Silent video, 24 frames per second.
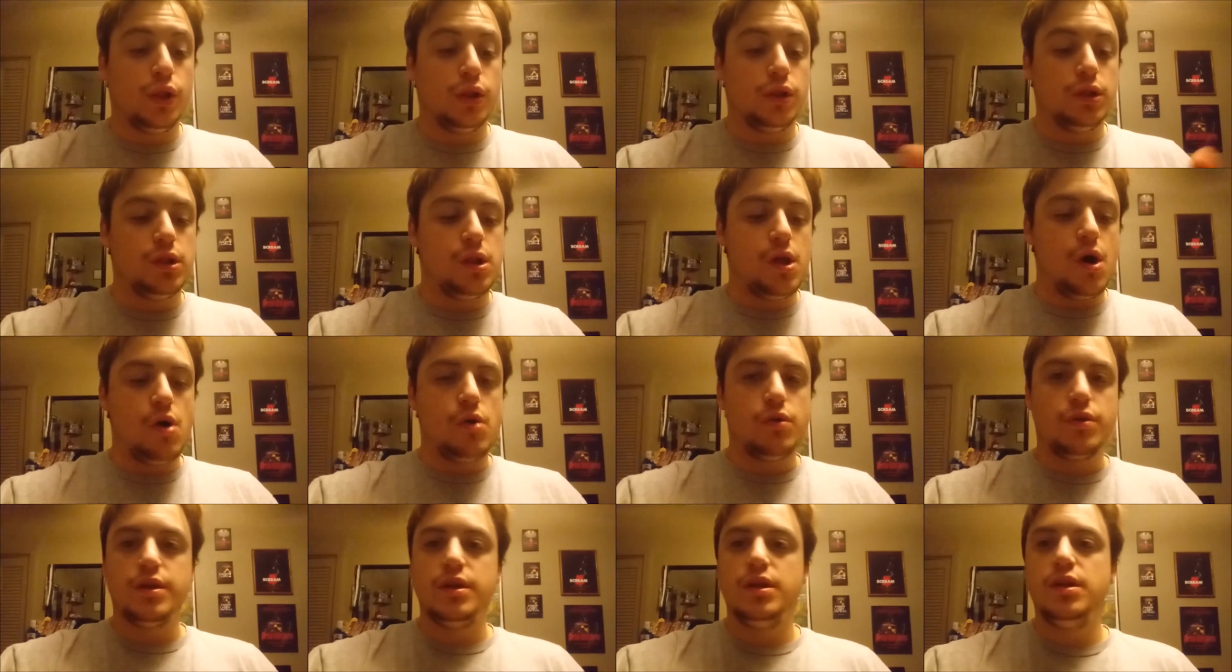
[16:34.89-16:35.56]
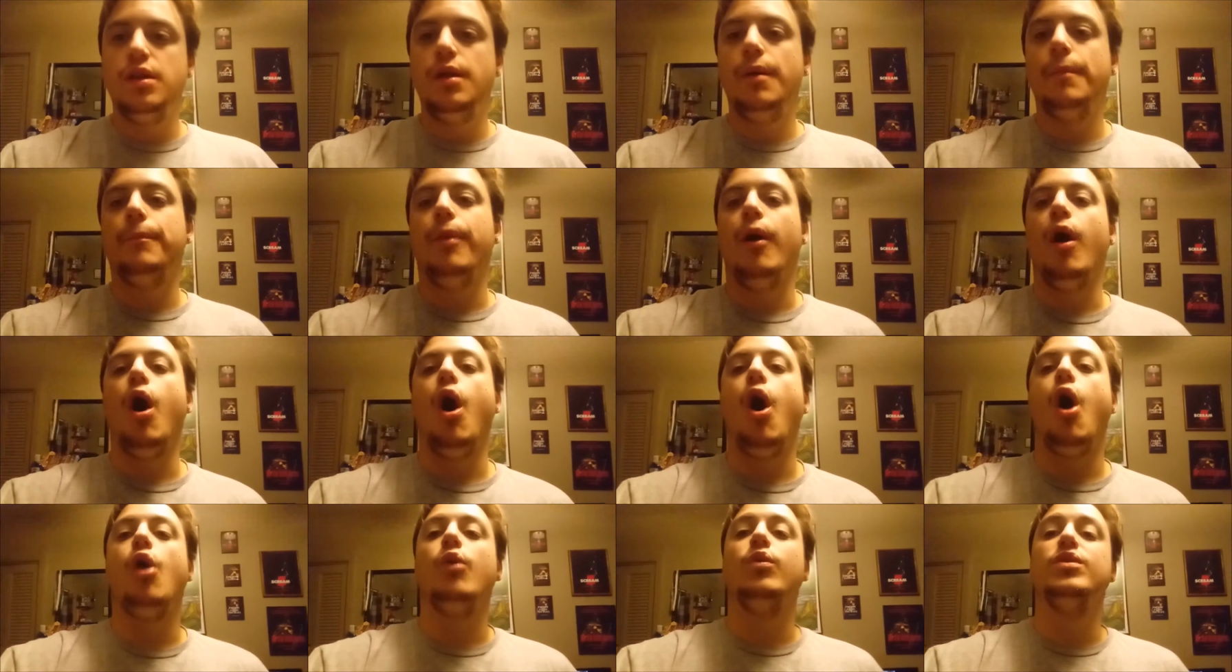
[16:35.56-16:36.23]
Logan
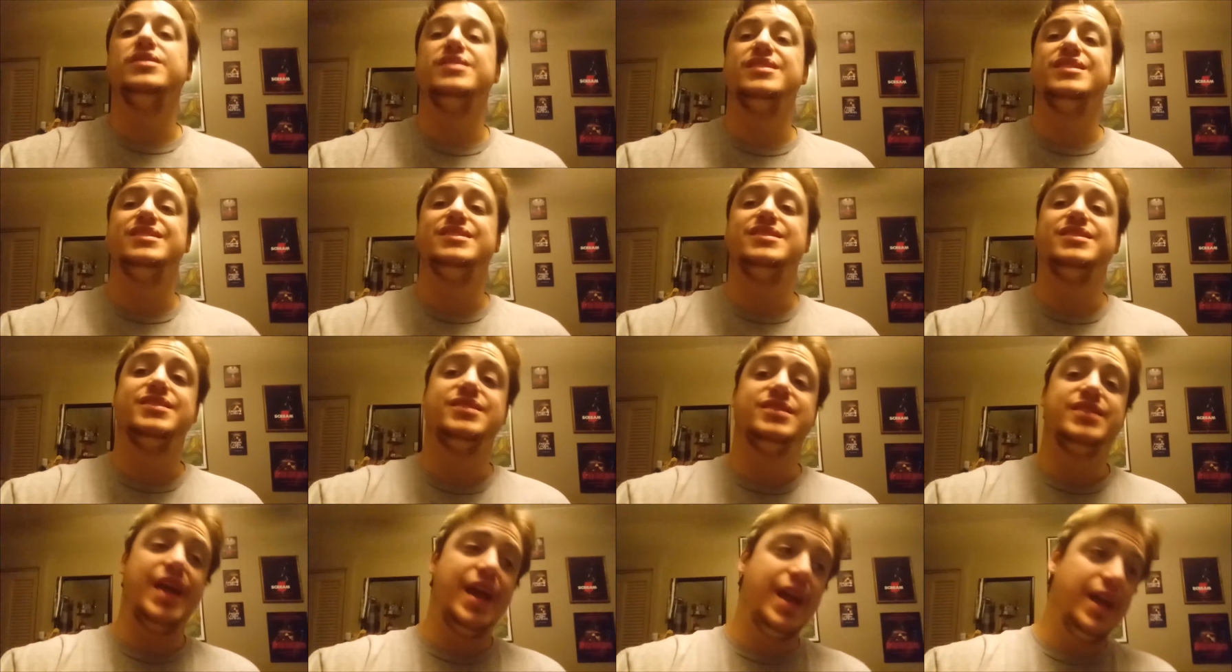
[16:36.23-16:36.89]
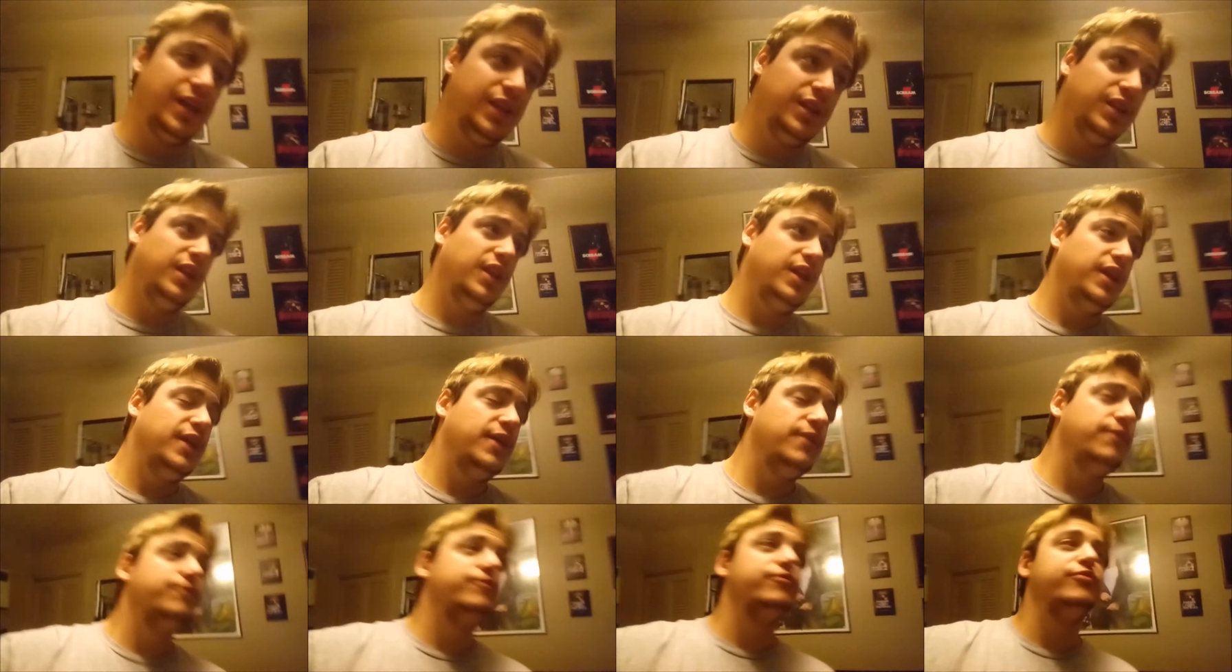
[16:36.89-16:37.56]
Paul was
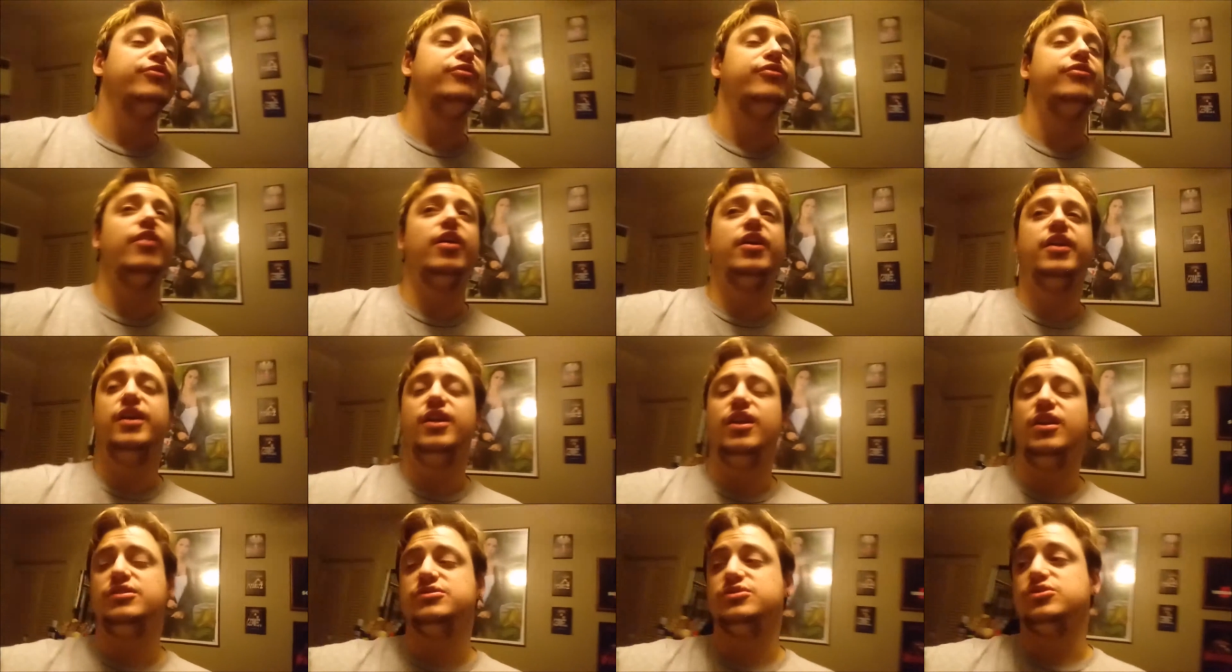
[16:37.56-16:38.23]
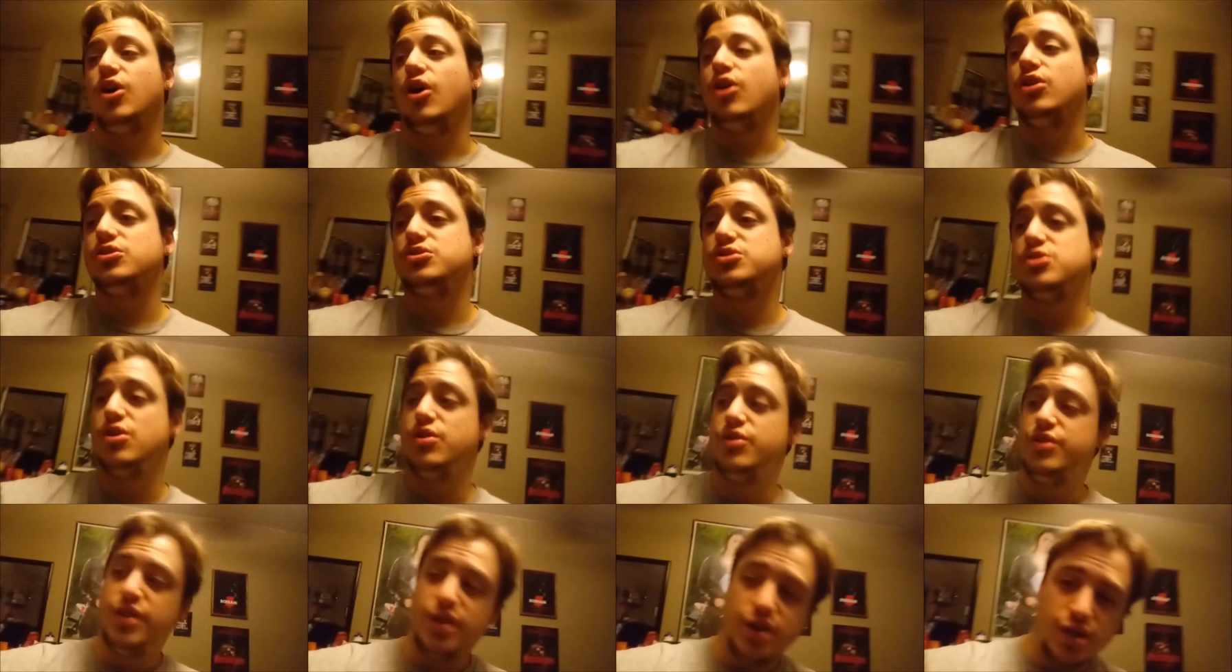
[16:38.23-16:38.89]
insanely funny.
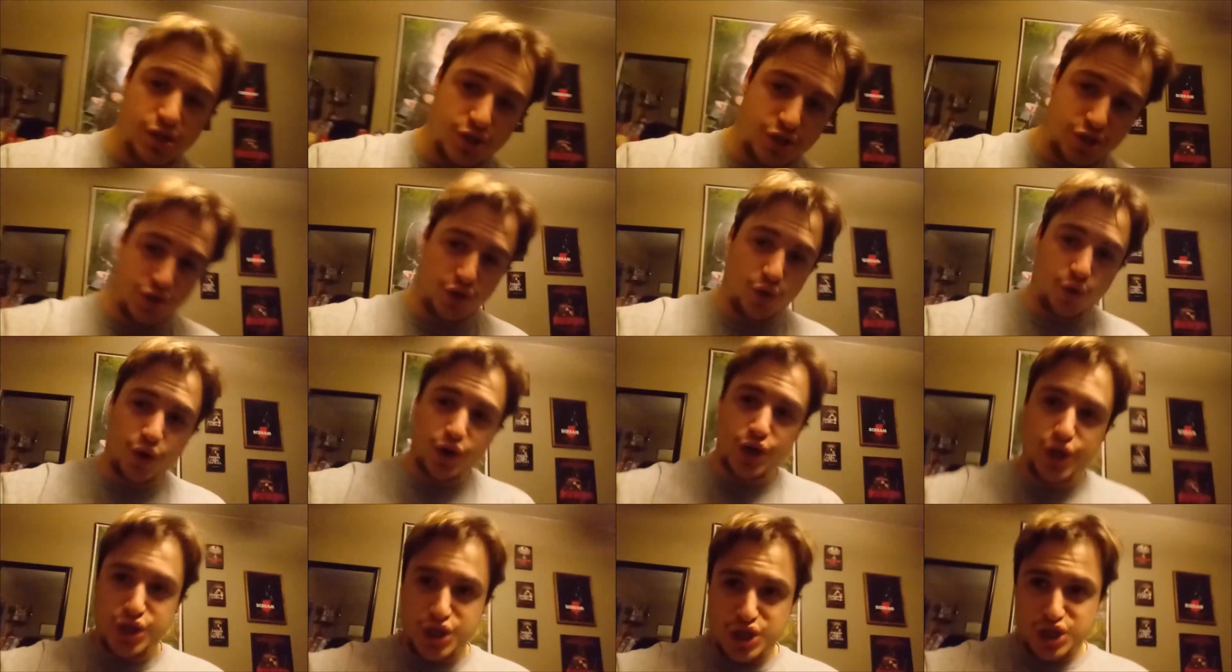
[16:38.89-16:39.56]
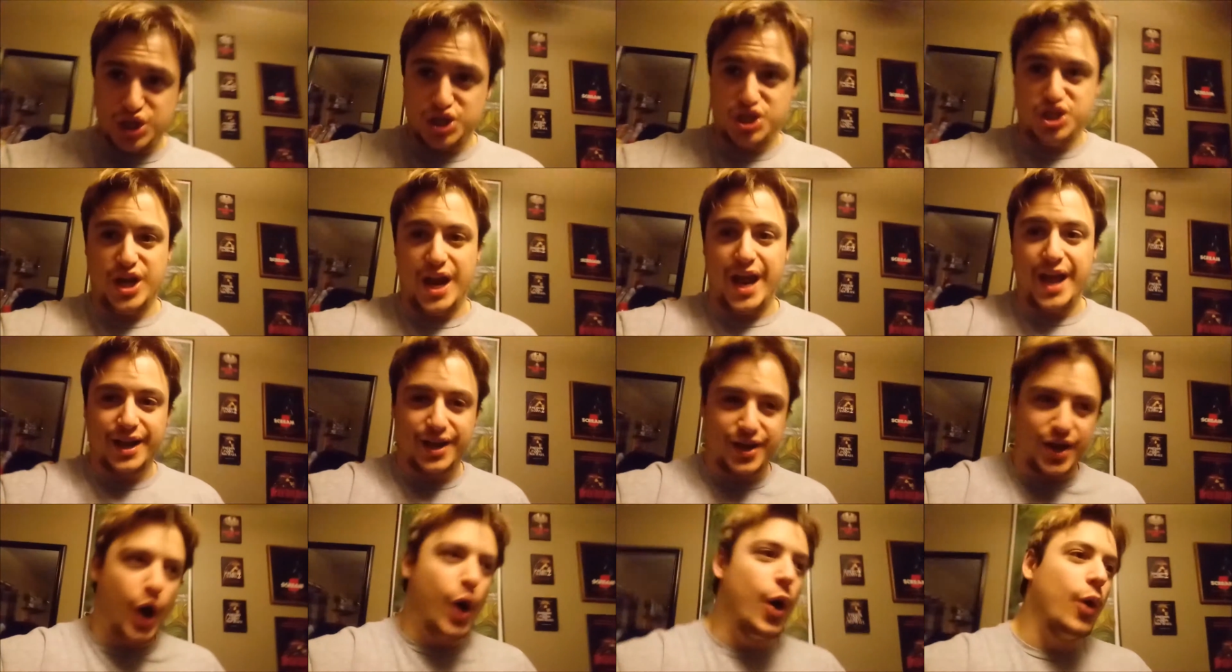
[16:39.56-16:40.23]
Also, the George
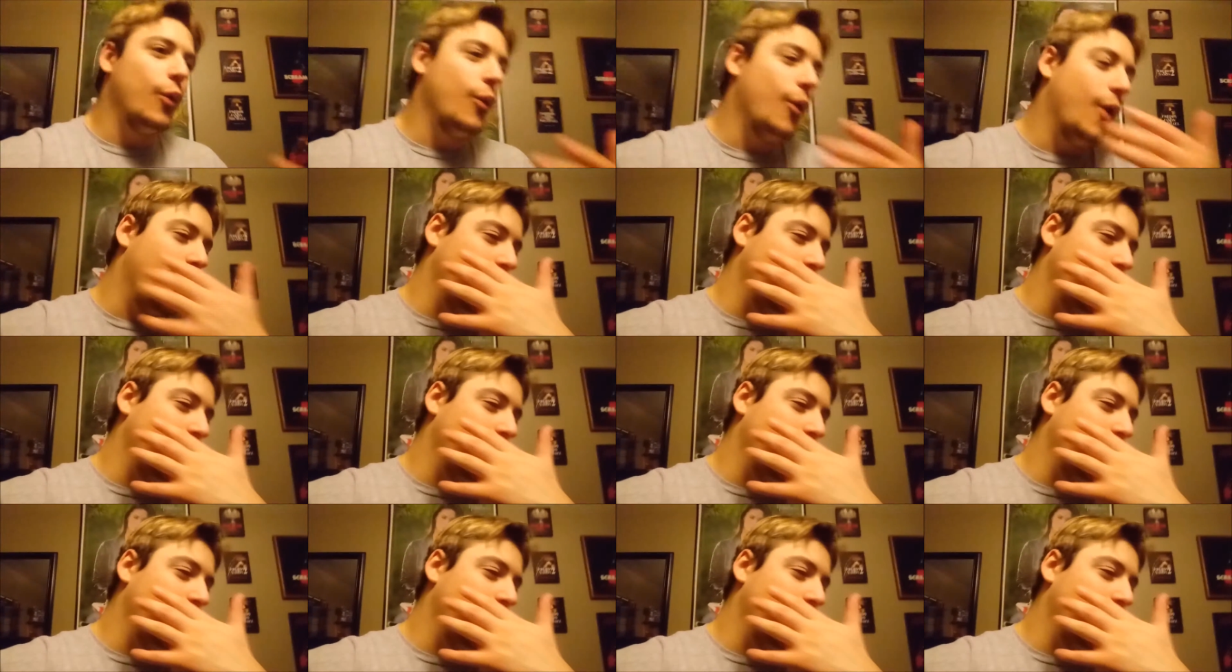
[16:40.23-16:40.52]
Janko